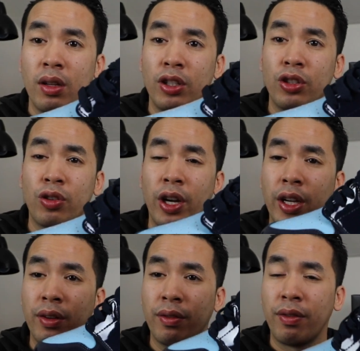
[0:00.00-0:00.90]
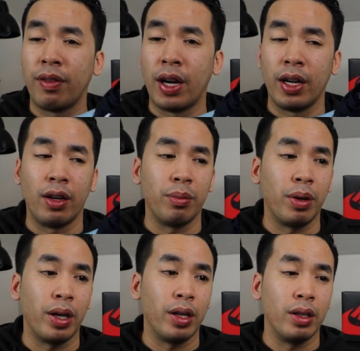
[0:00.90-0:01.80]
straight fire,
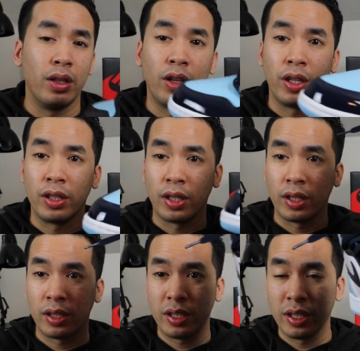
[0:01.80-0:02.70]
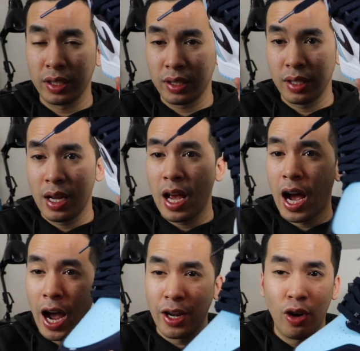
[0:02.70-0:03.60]
man. Look at these things. Just,
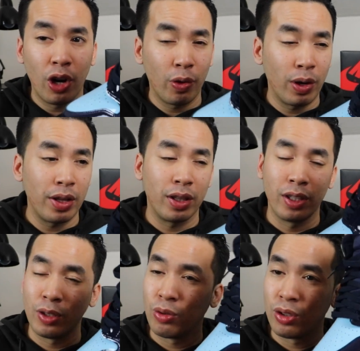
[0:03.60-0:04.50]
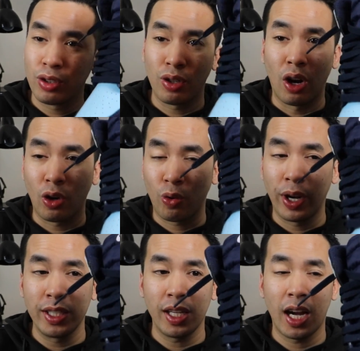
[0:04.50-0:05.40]
I know everyone out there, this was a
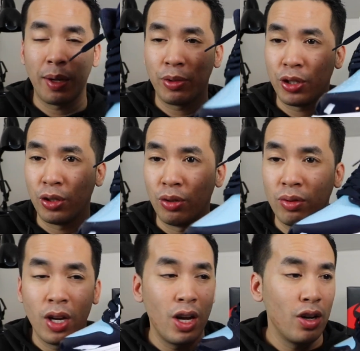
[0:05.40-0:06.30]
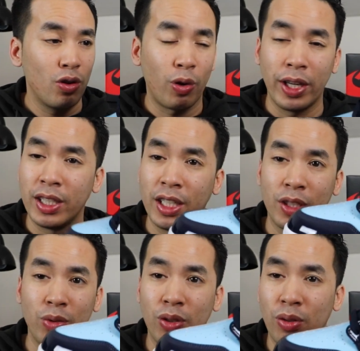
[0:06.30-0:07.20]
crazy hype shoe.
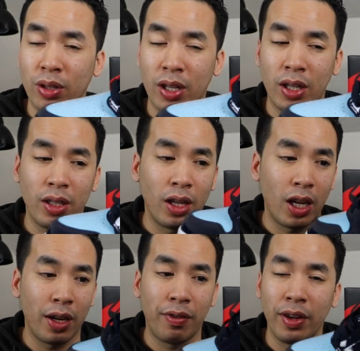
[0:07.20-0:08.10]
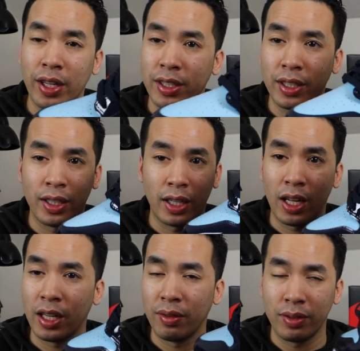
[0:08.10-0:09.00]
Craziness was going on, a lot of finessing and a
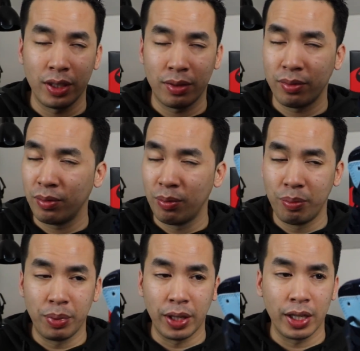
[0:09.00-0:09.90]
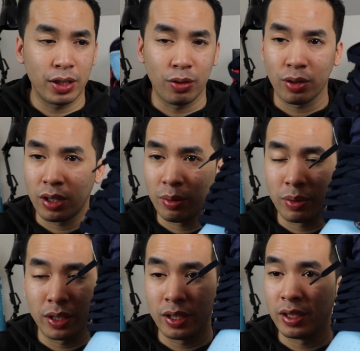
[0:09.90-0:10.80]
lot of just BS going on,
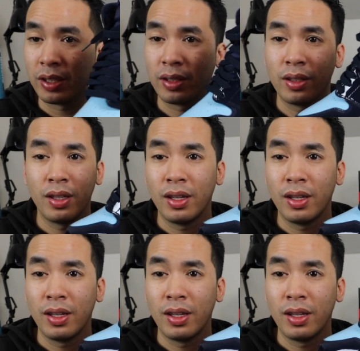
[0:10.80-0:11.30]
but it's,